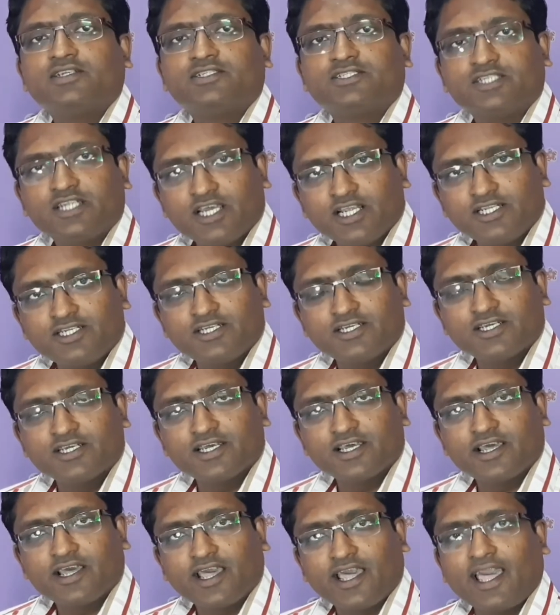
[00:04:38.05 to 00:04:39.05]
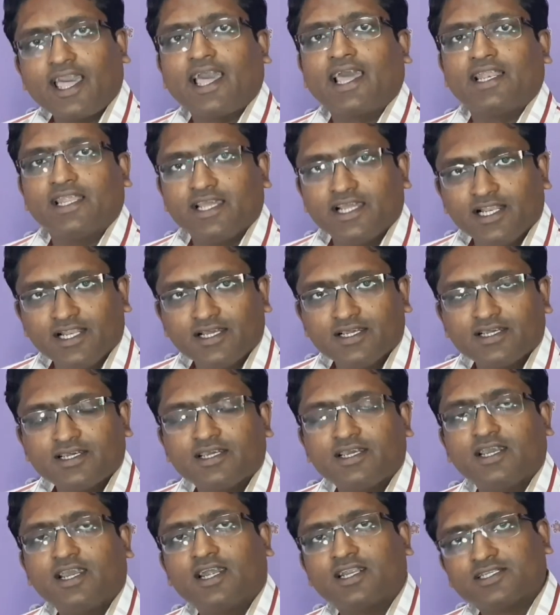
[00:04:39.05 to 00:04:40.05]
trait, allele,
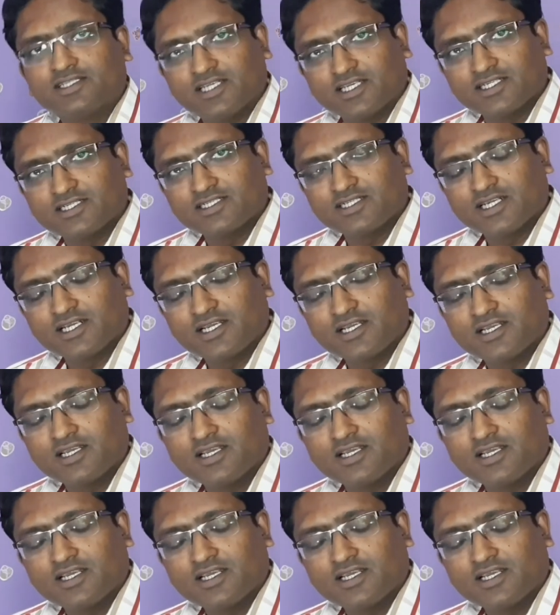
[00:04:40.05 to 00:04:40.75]
etc.